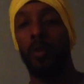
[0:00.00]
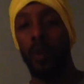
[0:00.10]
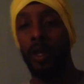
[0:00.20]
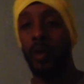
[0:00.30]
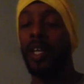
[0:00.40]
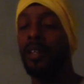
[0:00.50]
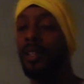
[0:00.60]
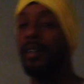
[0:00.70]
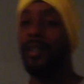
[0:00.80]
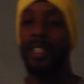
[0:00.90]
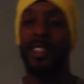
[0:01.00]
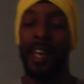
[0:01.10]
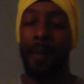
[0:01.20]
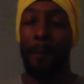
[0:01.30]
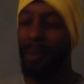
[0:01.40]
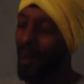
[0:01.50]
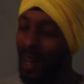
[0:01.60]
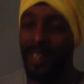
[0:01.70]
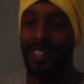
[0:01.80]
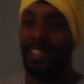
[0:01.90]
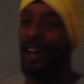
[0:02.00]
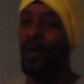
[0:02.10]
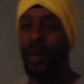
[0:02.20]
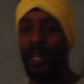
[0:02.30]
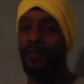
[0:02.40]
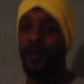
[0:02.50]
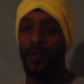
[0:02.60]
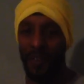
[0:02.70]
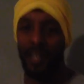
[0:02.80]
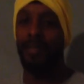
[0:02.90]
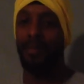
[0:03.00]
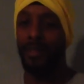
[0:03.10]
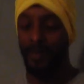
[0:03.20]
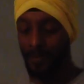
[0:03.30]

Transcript: And when you get there, say praise Yahweh if you feeling me.